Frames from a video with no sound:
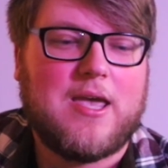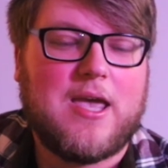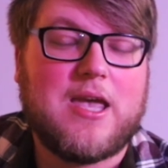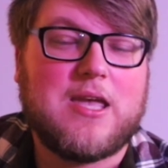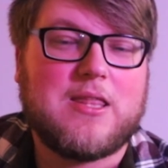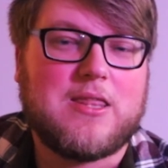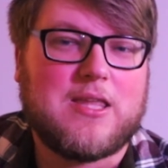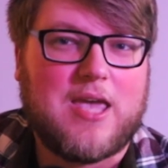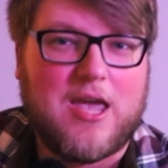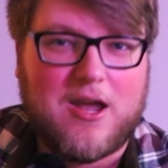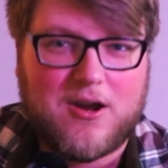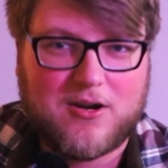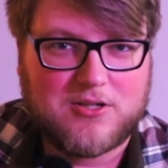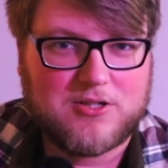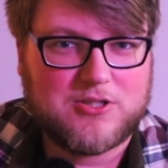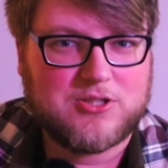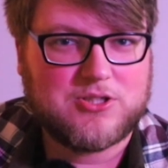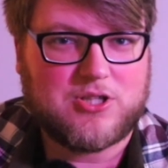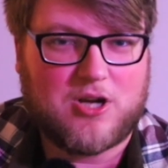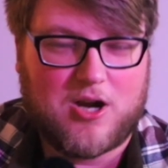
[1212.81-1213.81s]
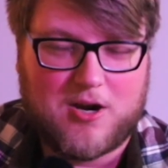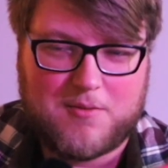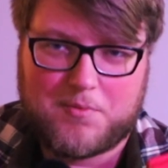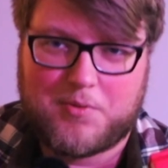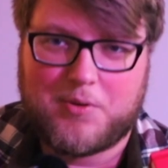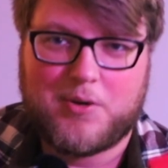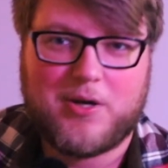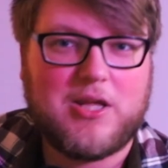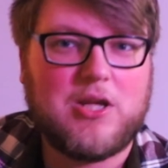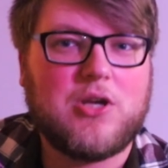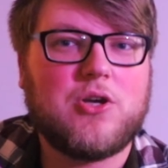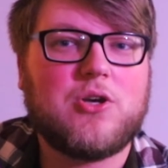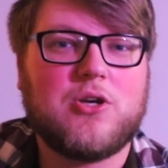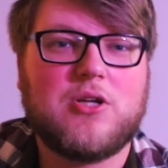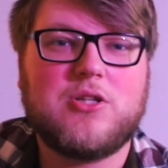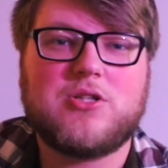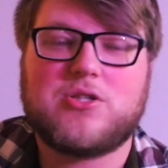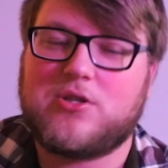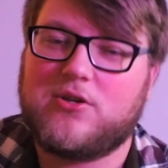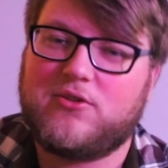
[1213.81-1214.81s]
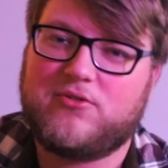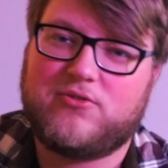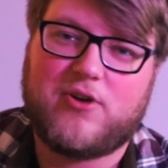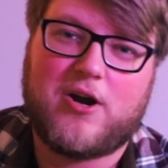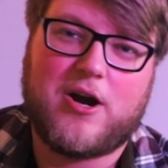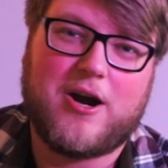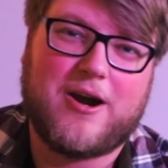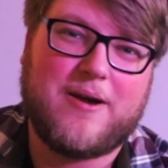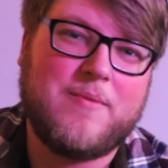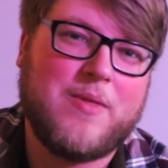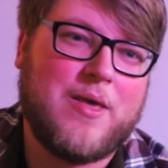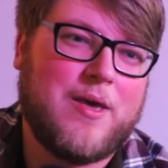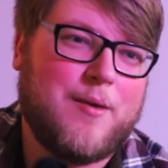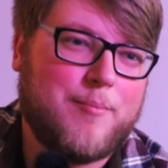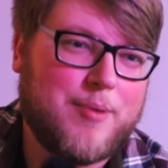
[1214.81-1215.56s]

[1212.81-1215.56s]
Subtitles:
And the characters are pretty good so far,